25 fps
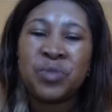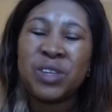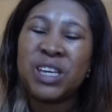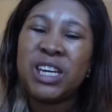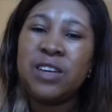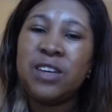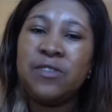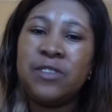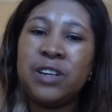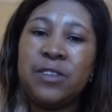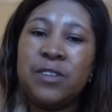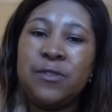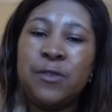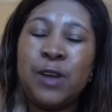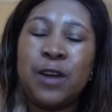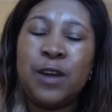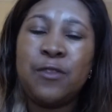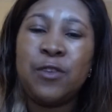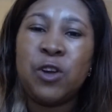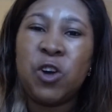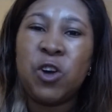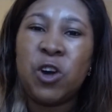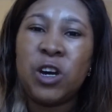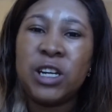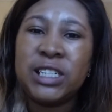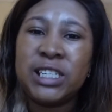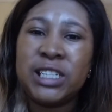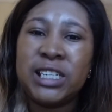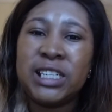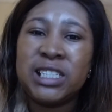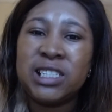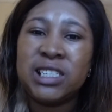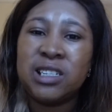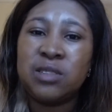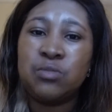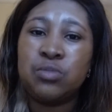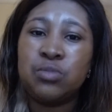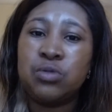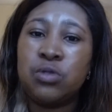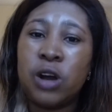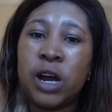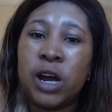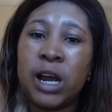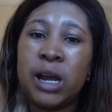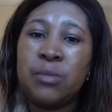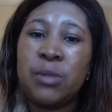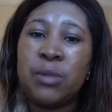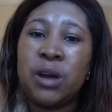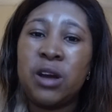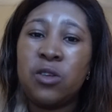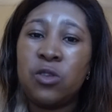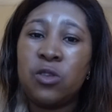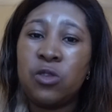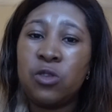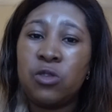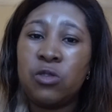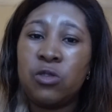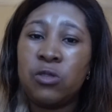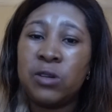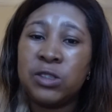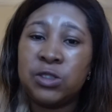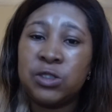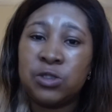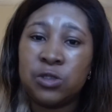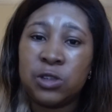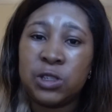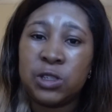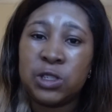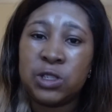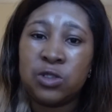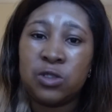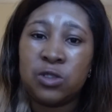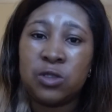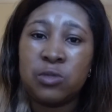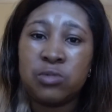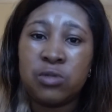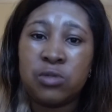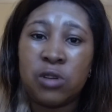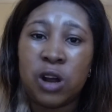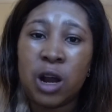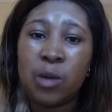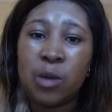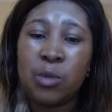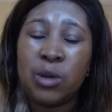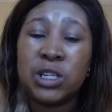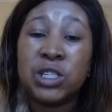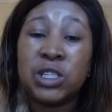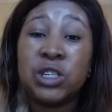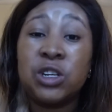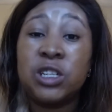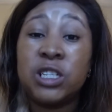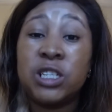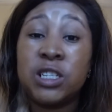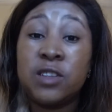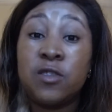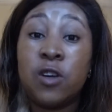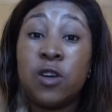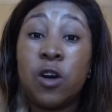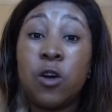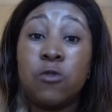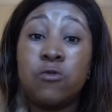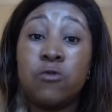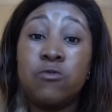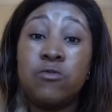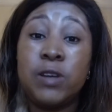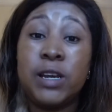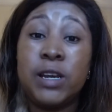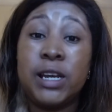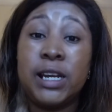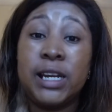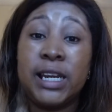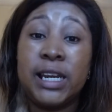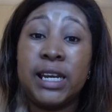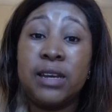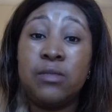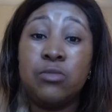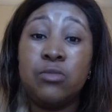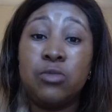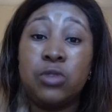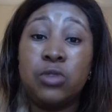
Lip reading: even if you haven't got a decent primer or a drugstore primer, as long as you've got a really